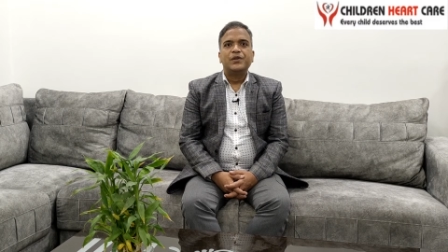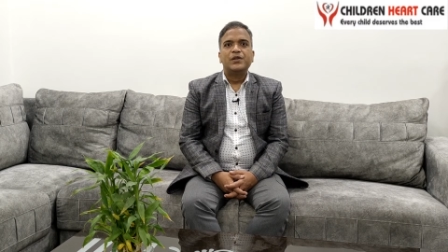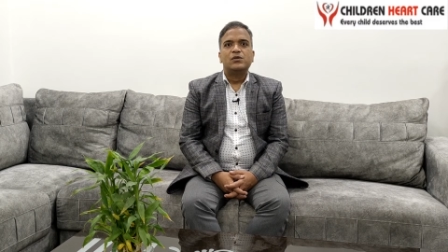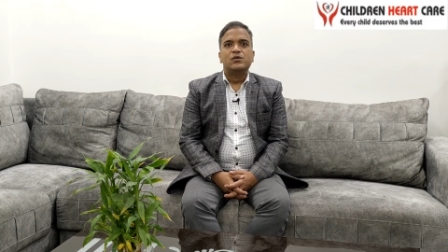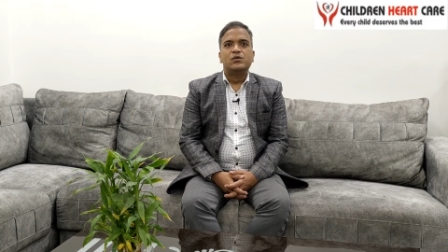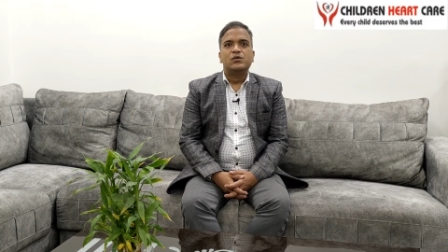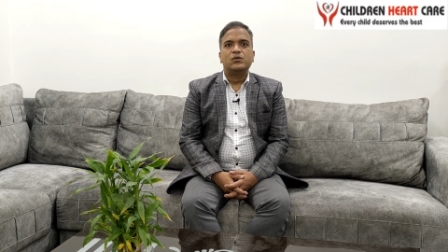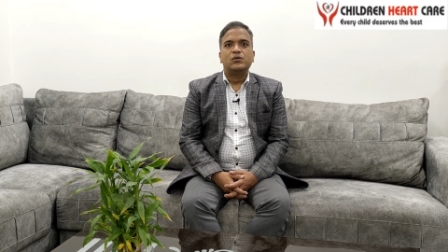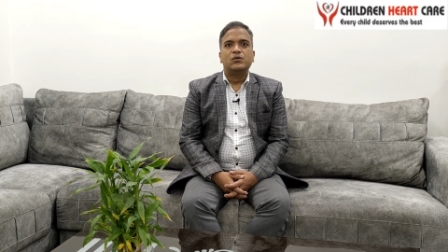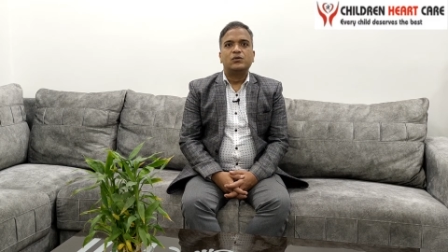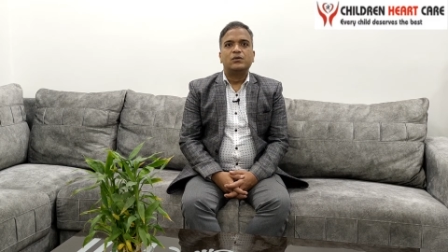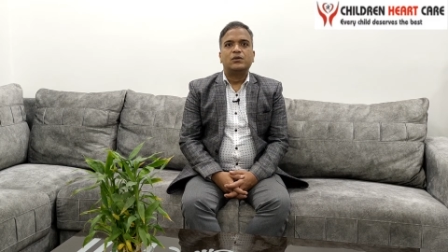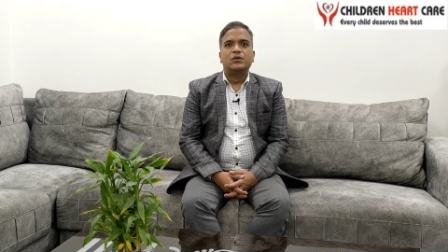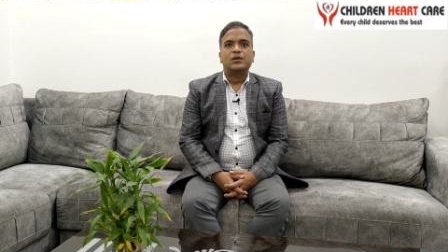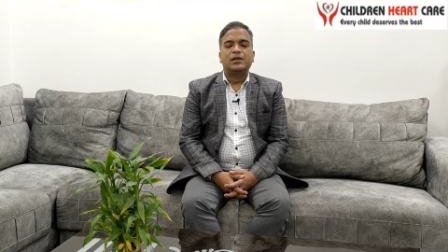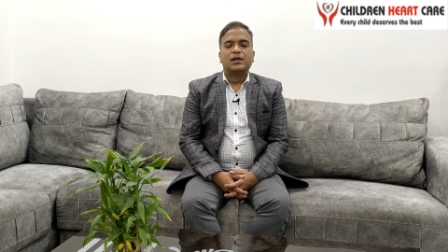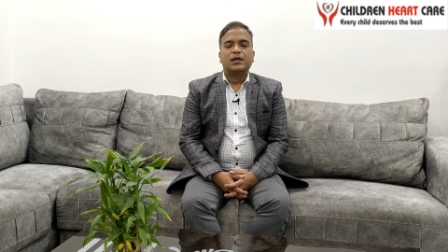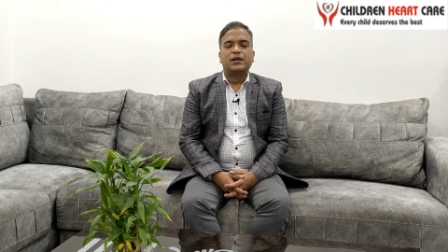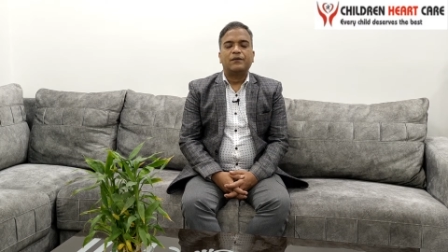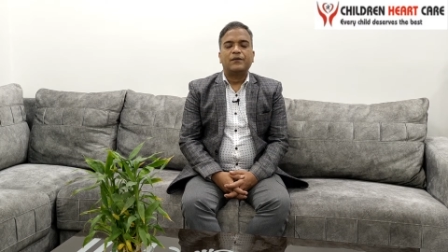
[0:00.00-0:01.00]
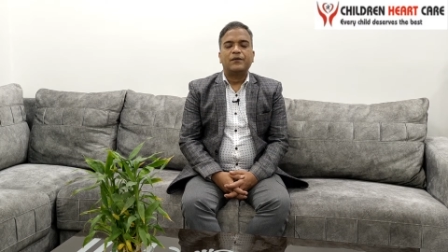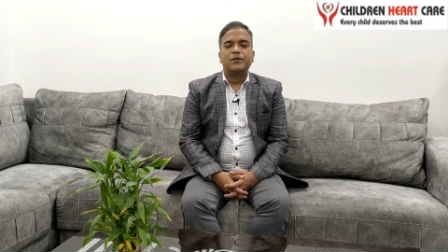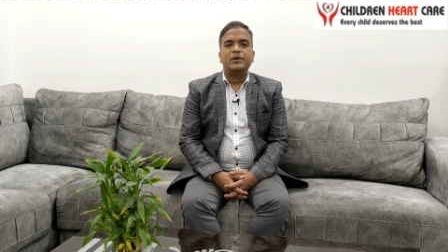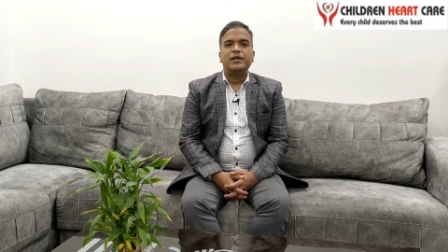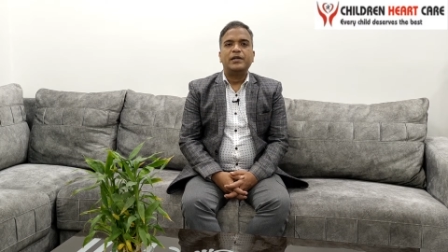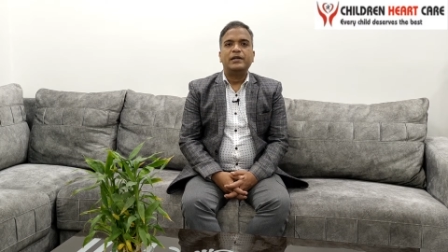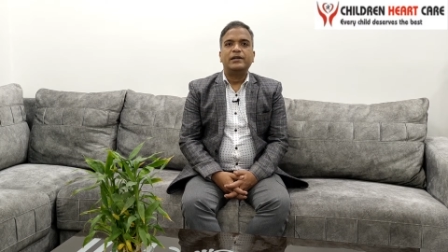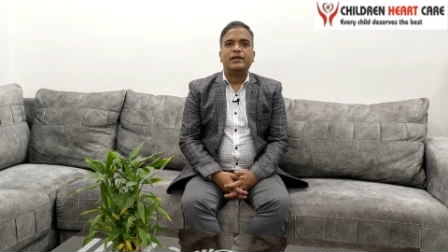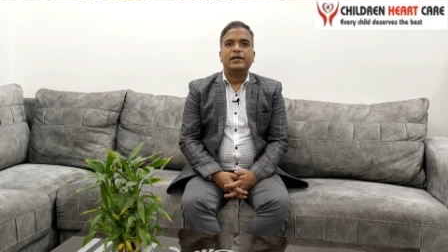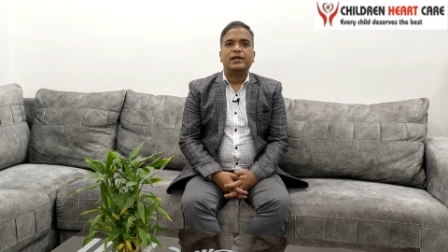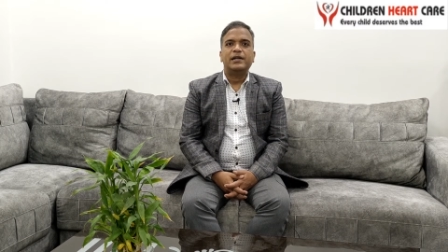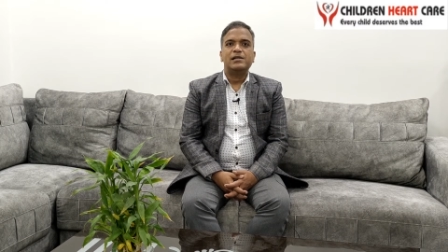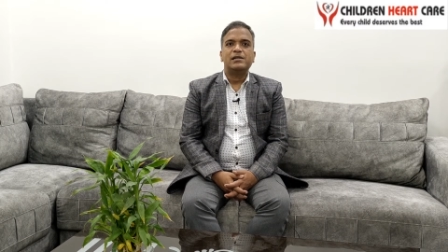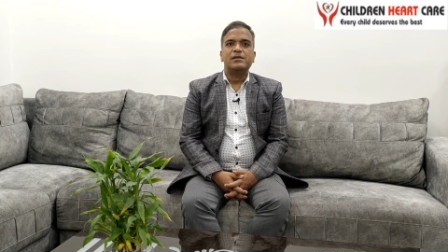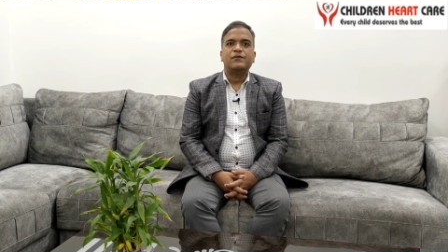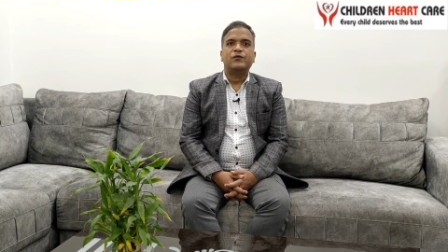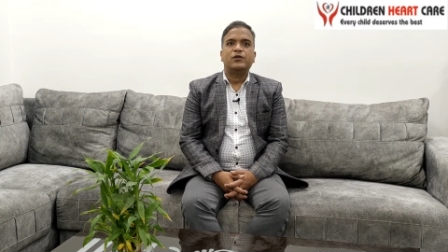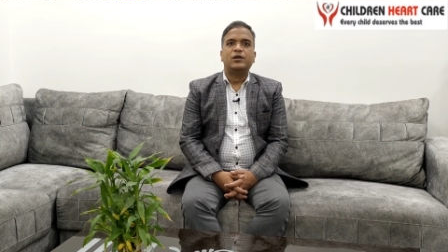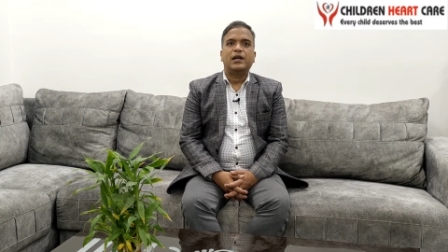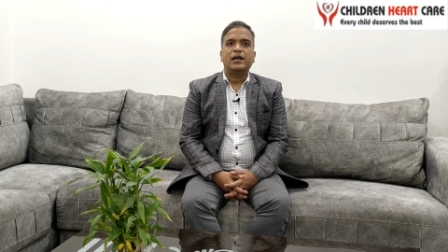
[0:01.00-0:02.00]
So the confirmatory test
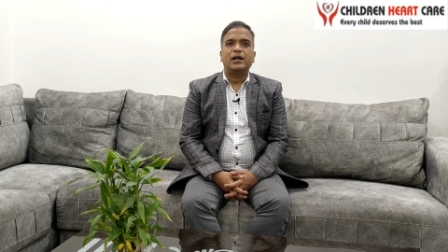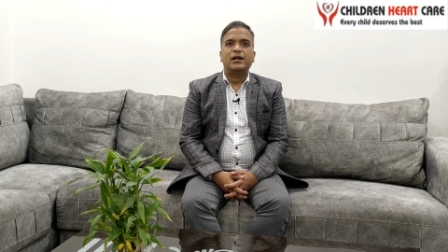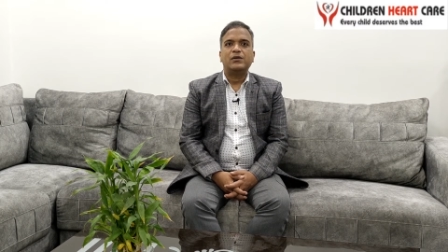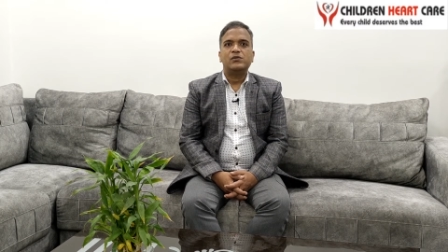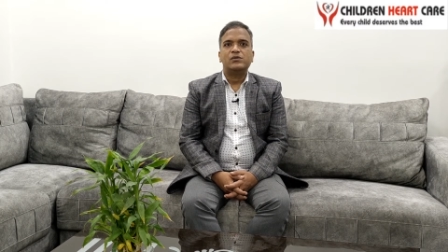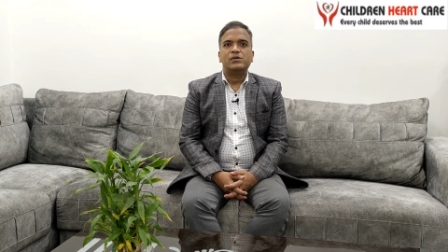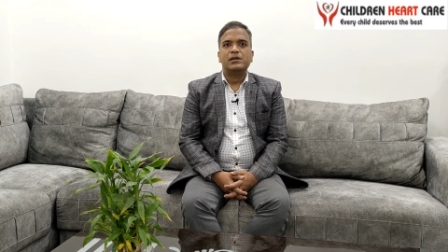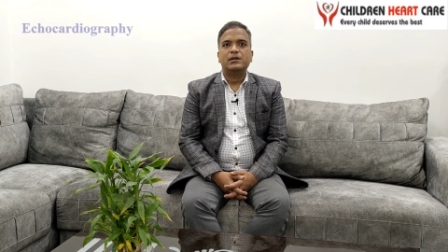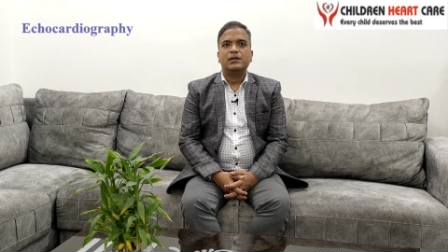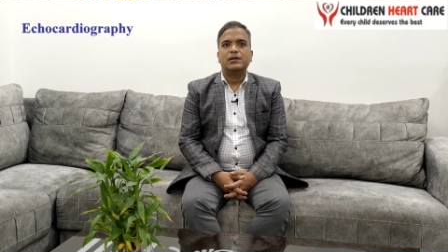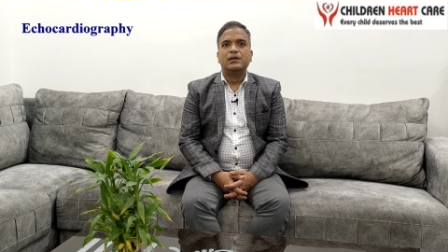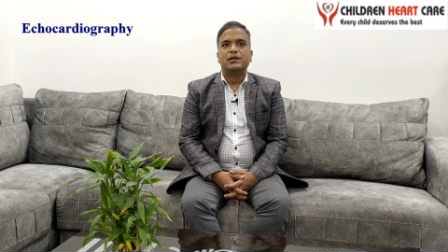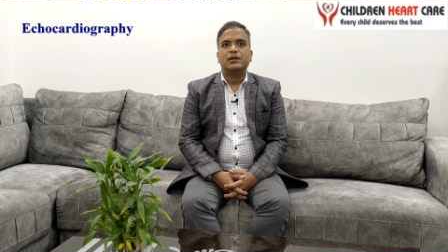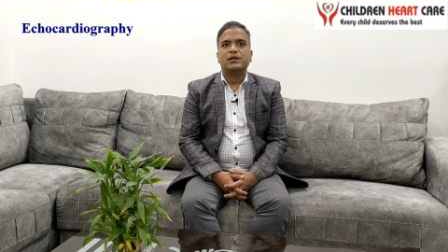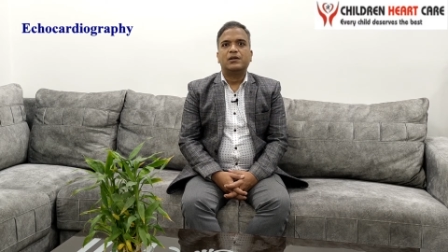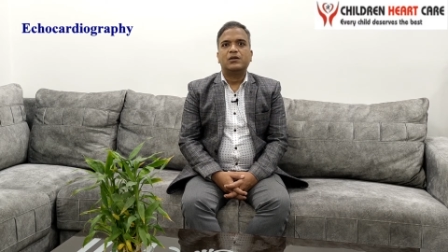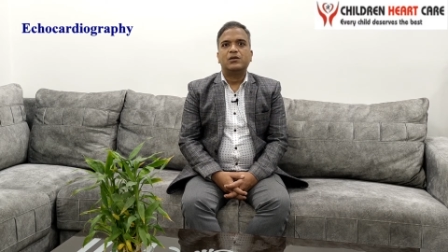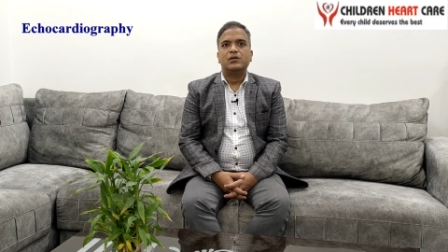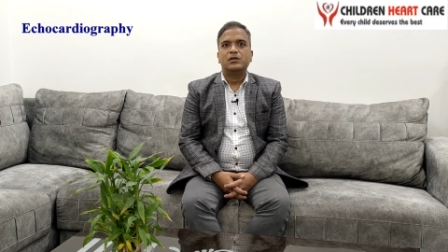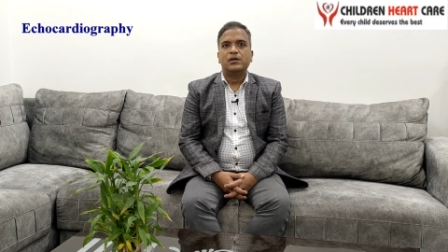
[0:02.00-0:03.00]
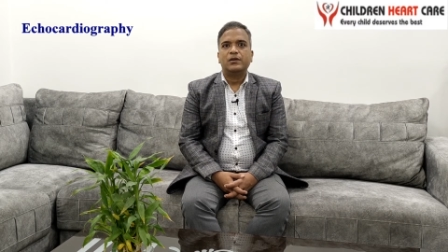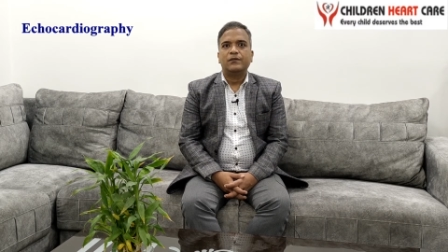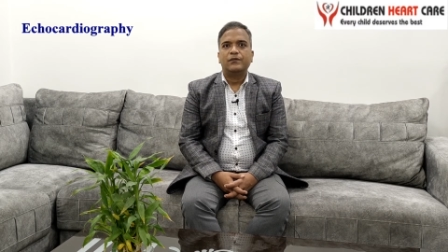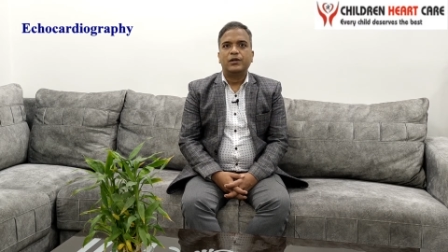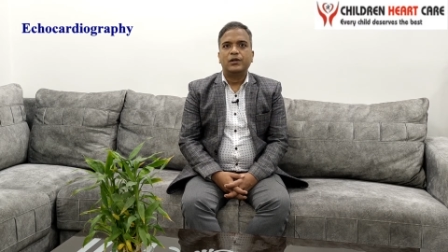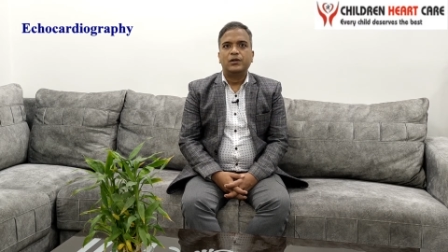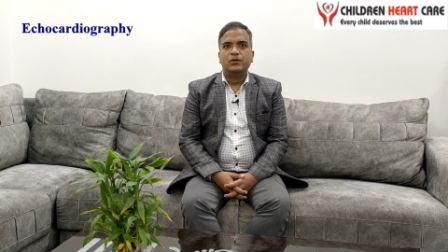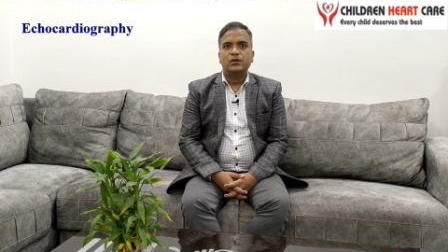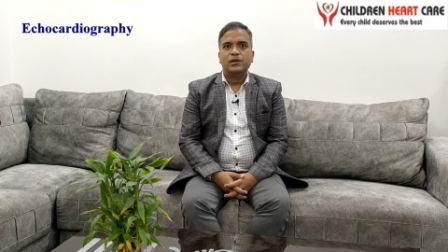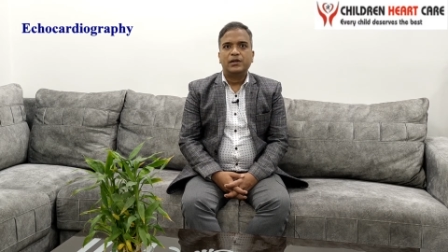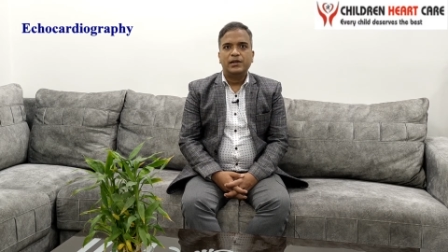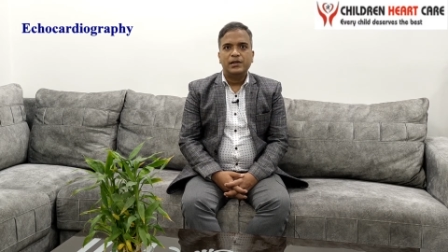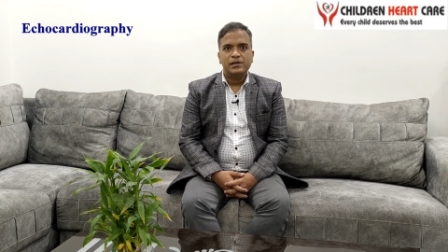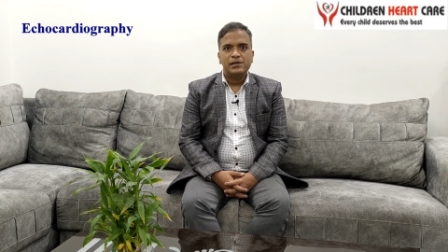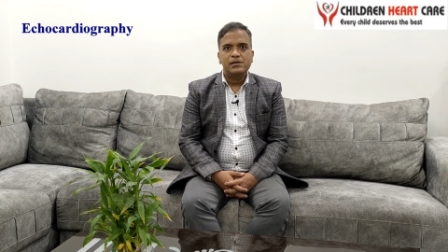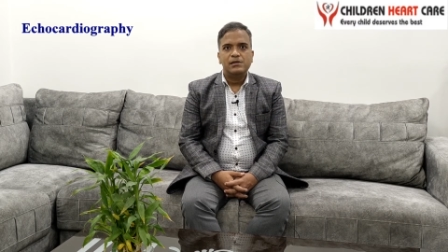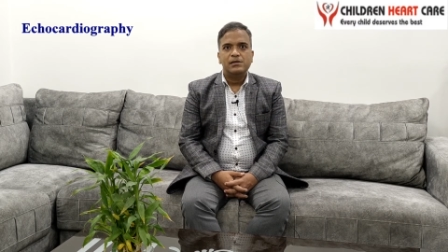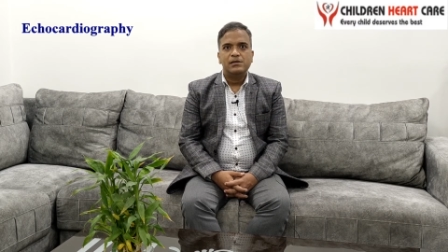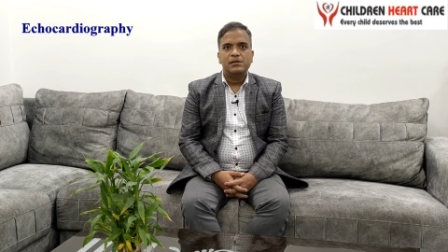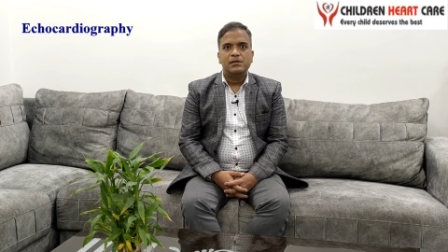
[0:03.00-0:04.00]
for diagnosing the tetralogy of Fallot
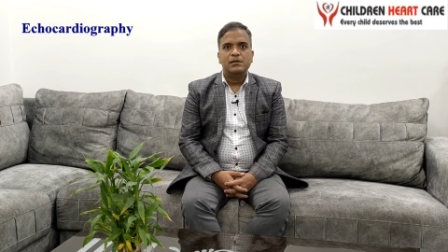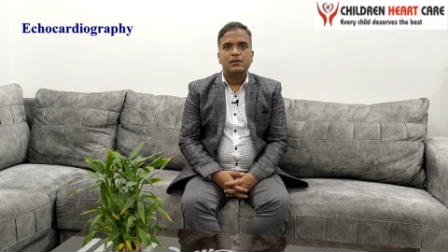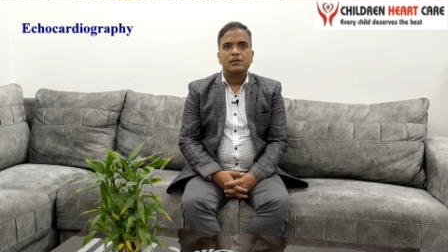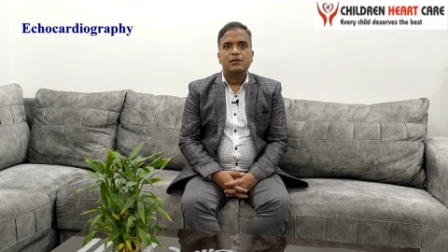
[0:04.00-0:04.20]
is